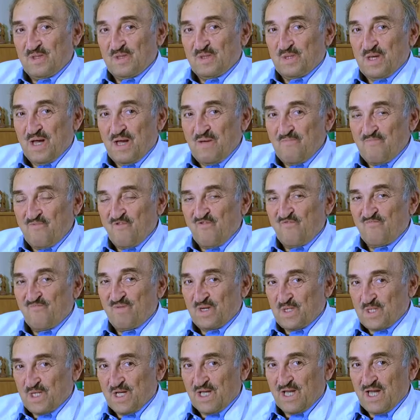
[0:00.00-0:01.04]
type of
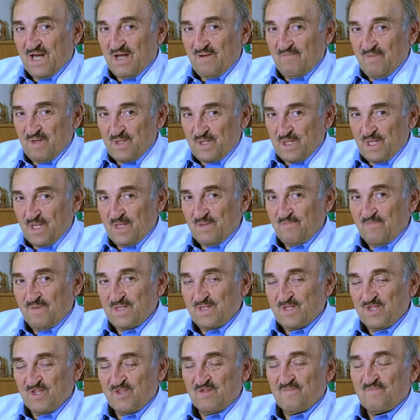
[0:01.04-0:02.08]
Panchakarma
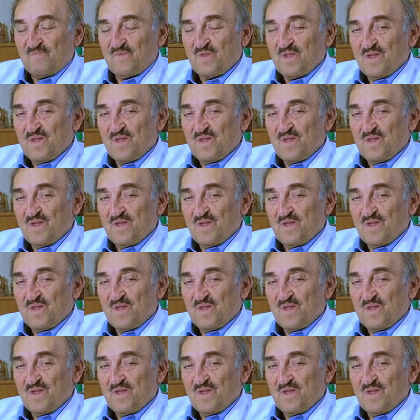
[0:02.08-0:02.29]
treatments